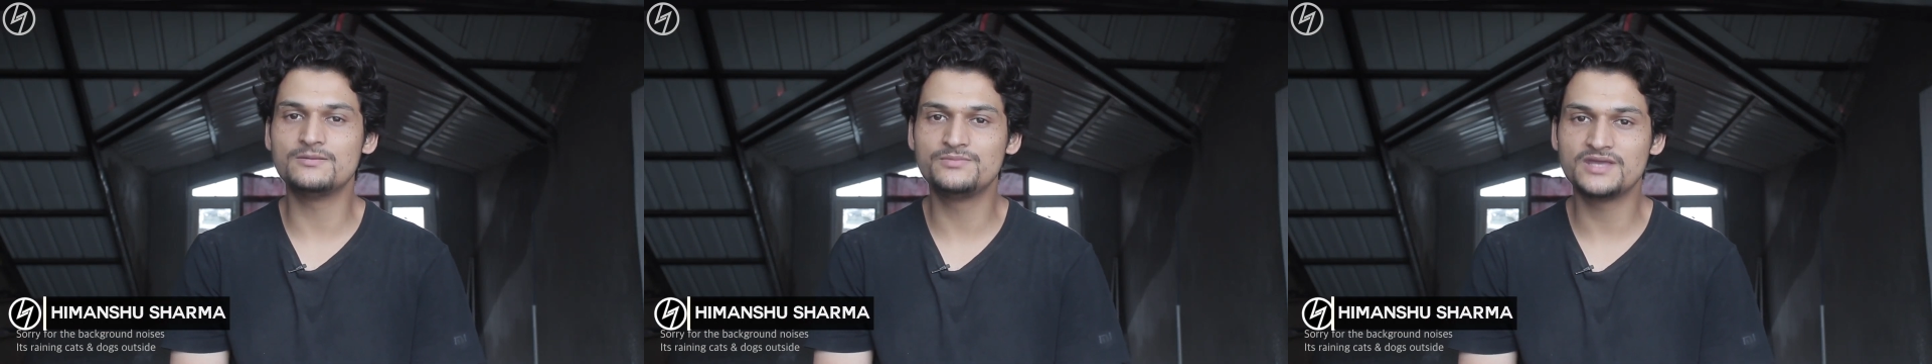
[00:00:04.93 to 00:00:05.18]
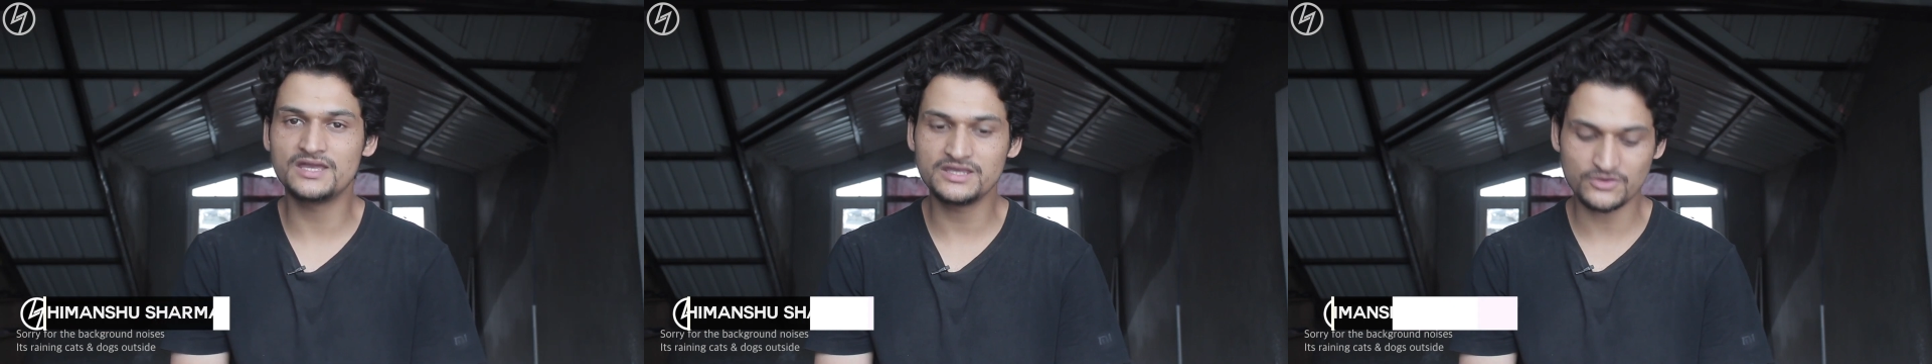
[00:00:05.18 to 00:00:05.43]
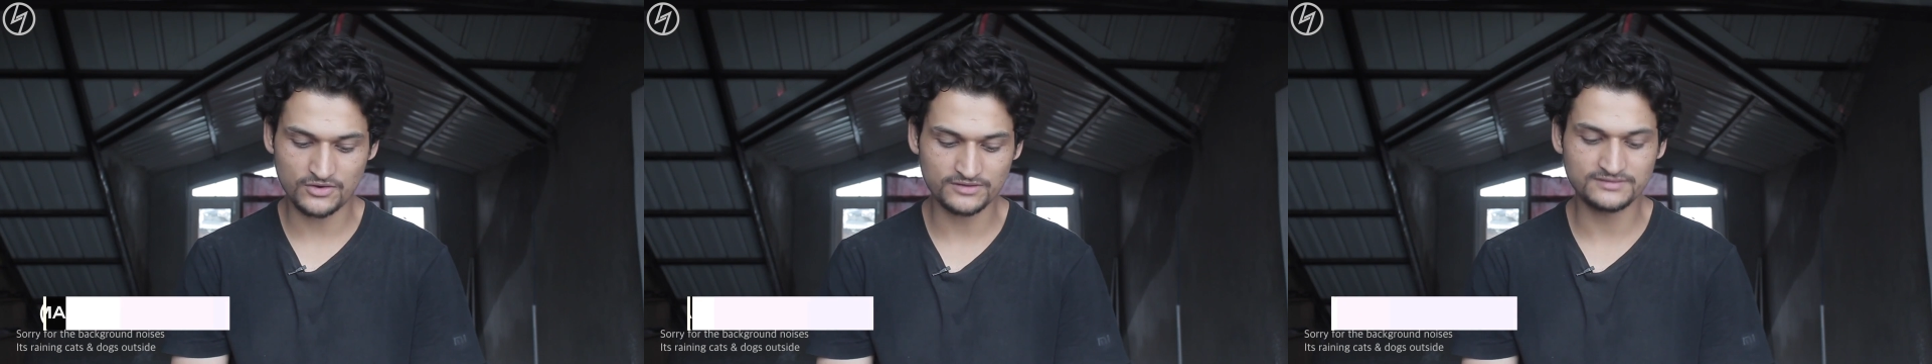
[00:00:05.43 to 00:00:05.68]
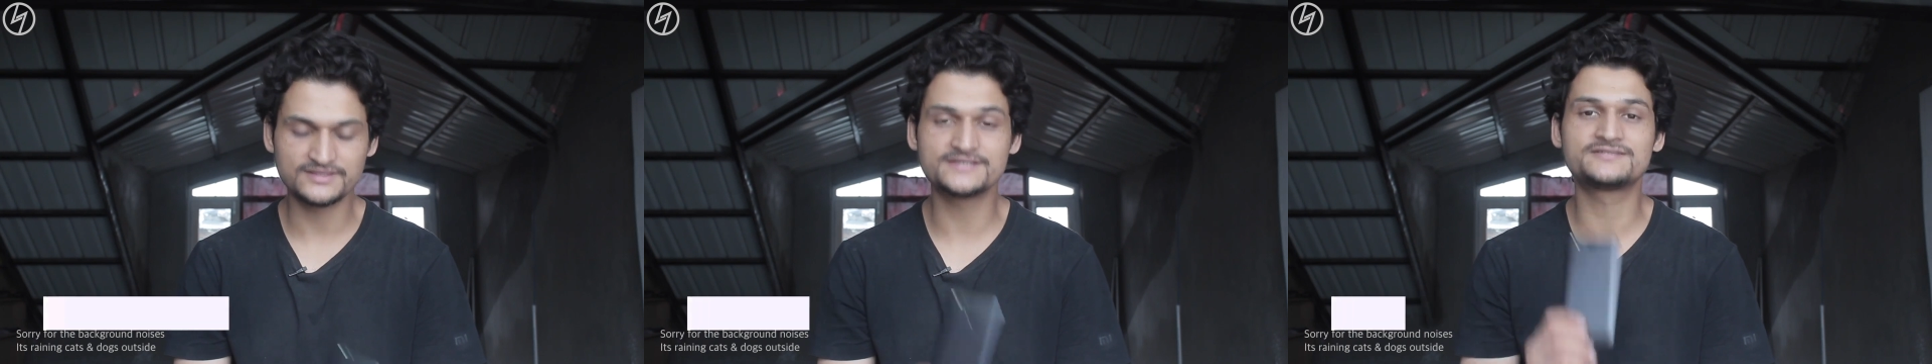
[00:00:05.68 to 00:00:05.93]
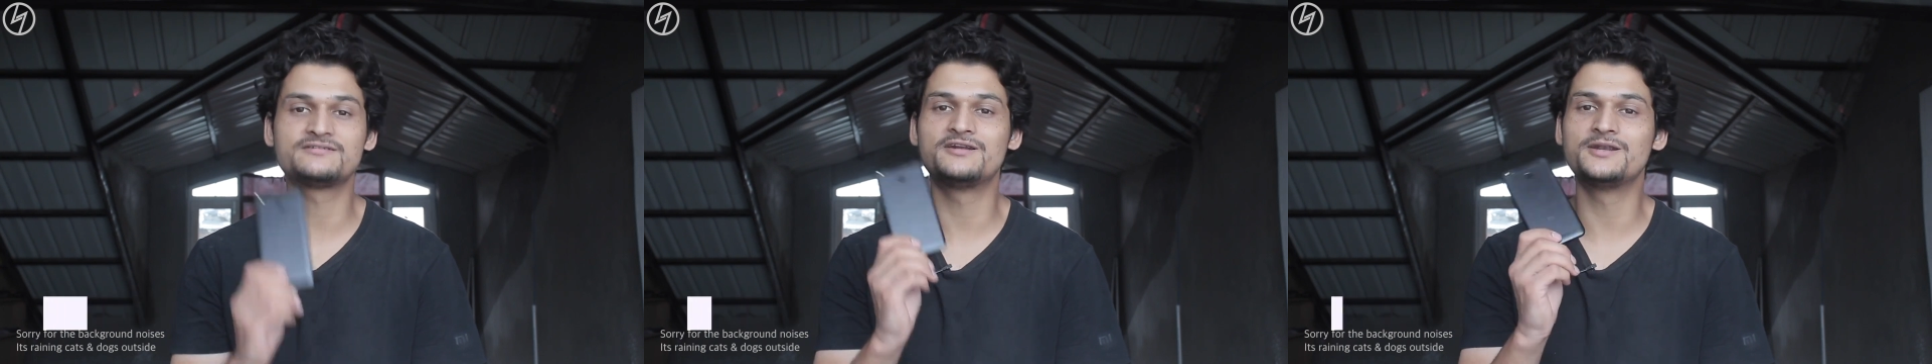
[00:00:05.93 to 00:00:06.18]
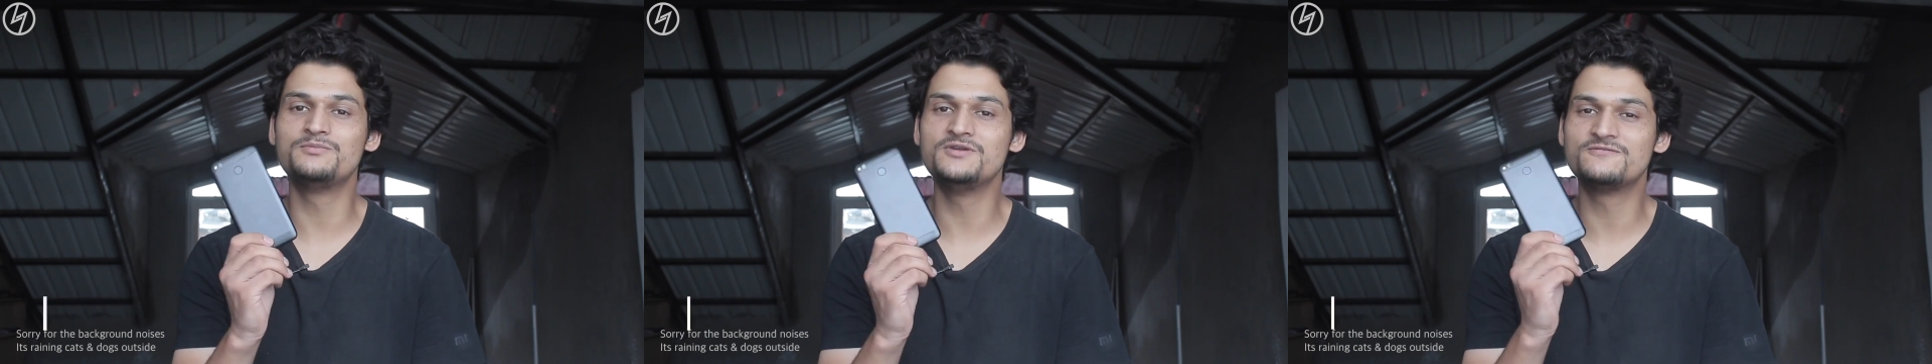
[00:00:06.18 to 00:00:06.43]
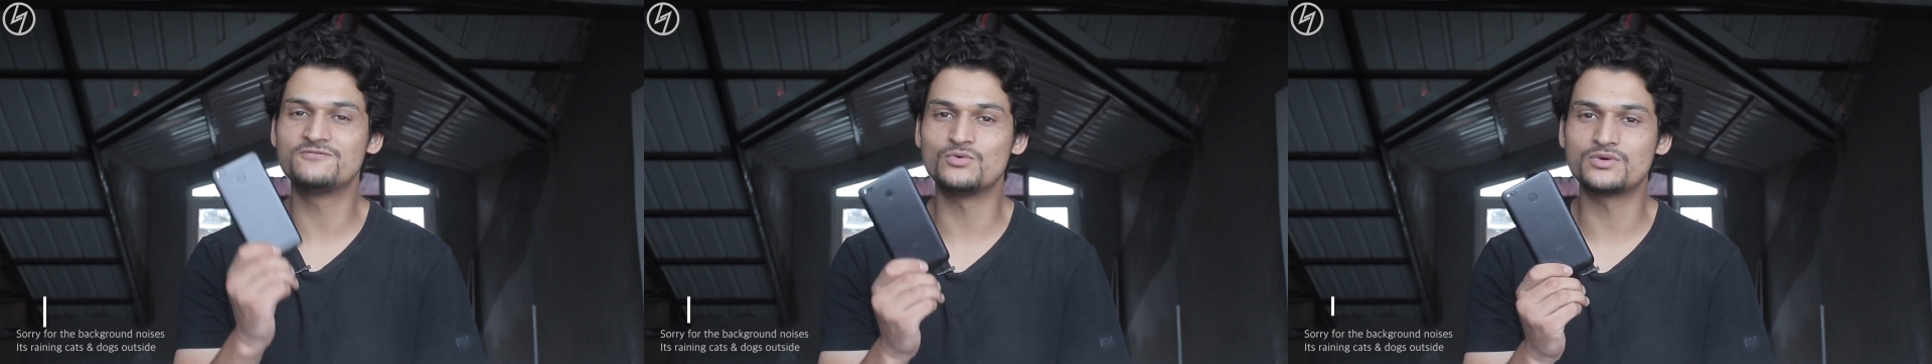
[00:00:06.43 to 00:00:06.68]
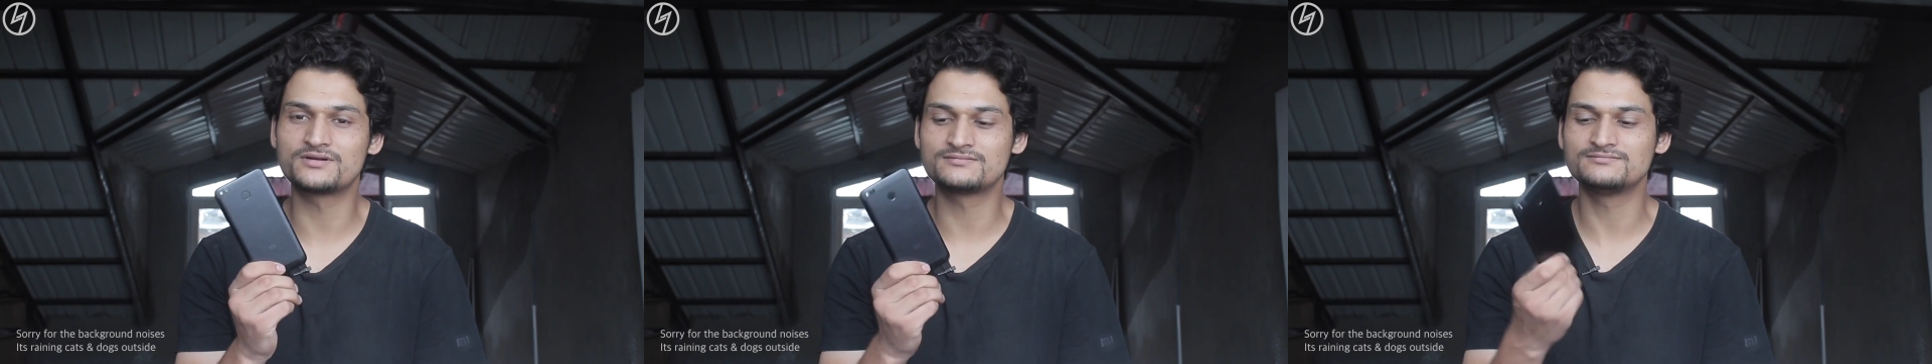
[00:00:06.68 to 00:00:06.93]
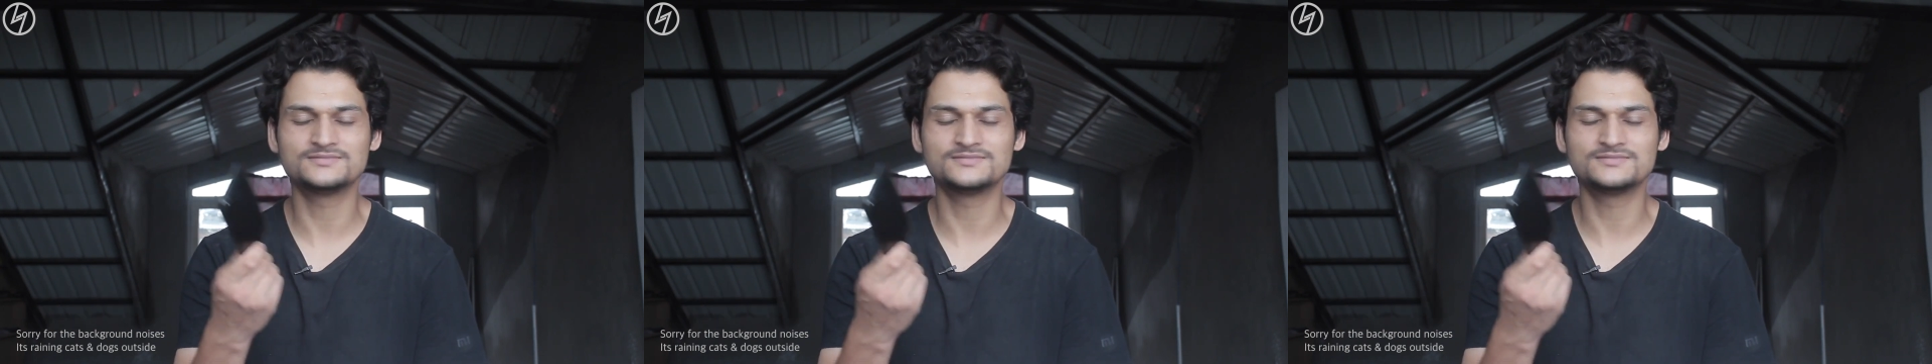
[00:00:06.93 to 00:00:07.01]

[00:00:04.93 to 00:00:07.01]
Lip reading: API on this Redmi 4,